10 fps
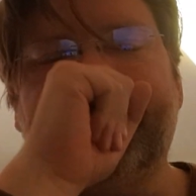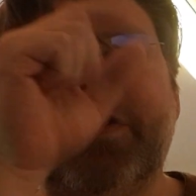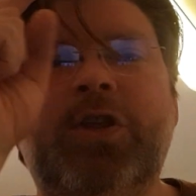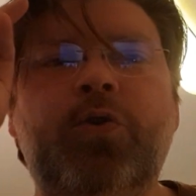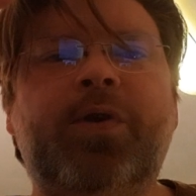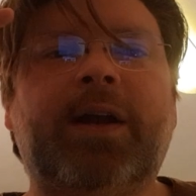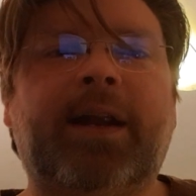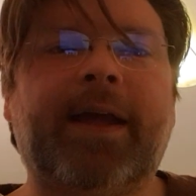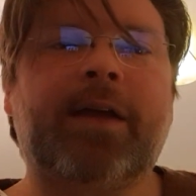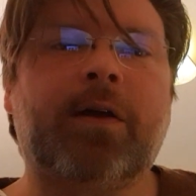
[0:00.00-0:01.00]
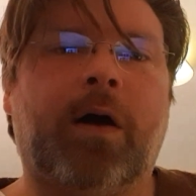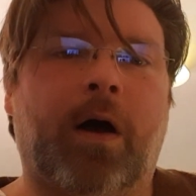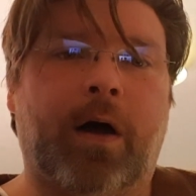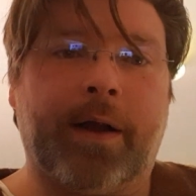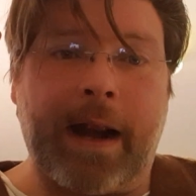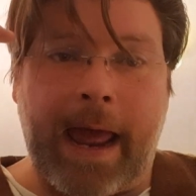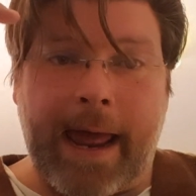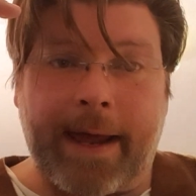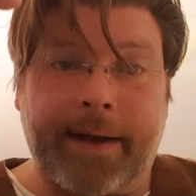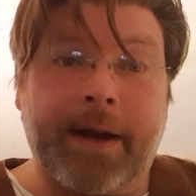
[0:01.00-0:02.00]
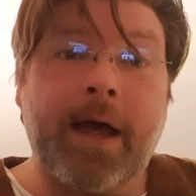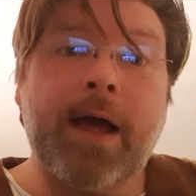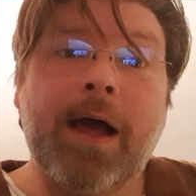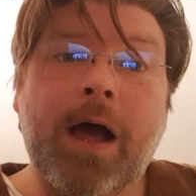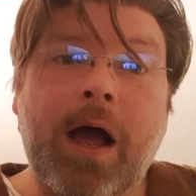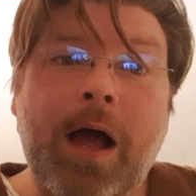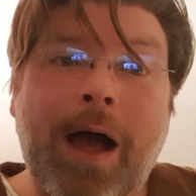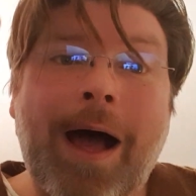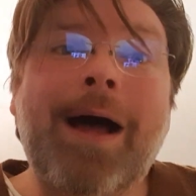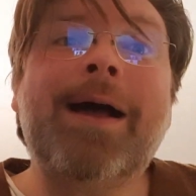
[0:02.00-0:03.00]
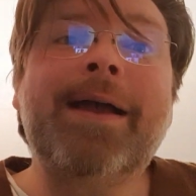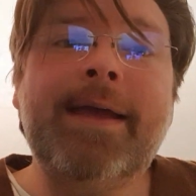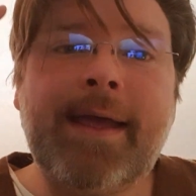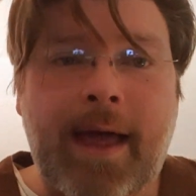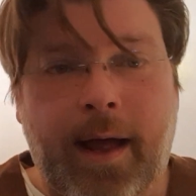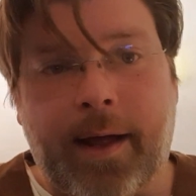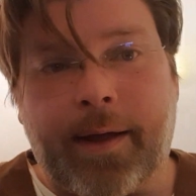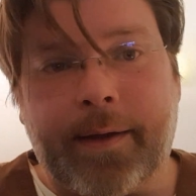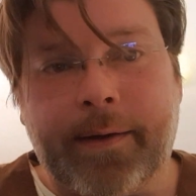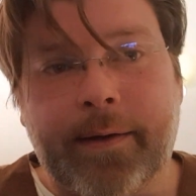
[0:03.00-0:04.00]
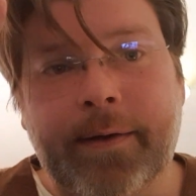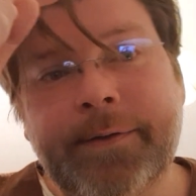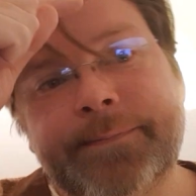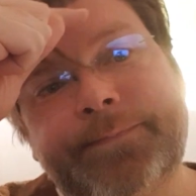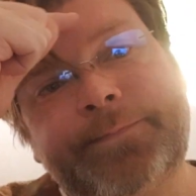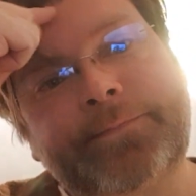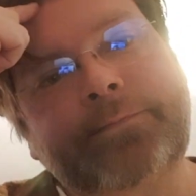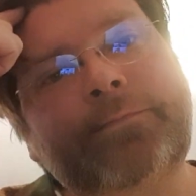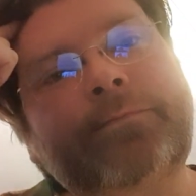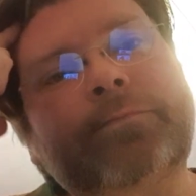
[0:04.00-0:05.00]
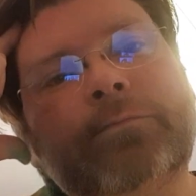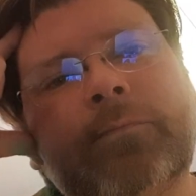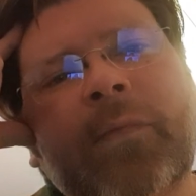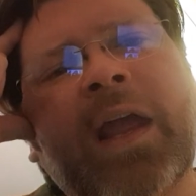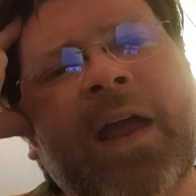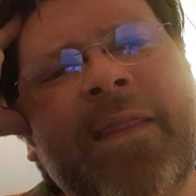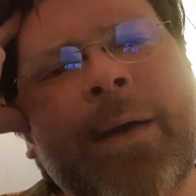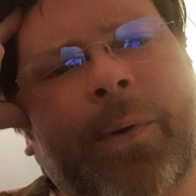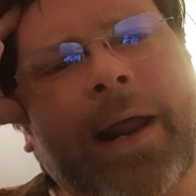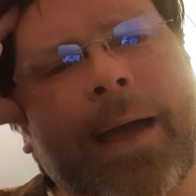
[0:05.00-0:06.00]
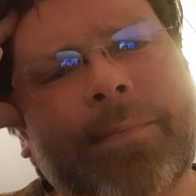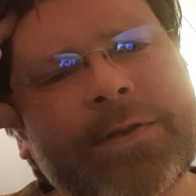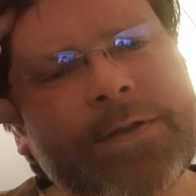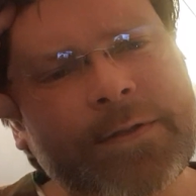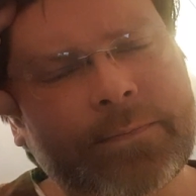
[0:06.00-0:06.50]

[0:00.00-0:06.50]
You click on an icon. And then what happens?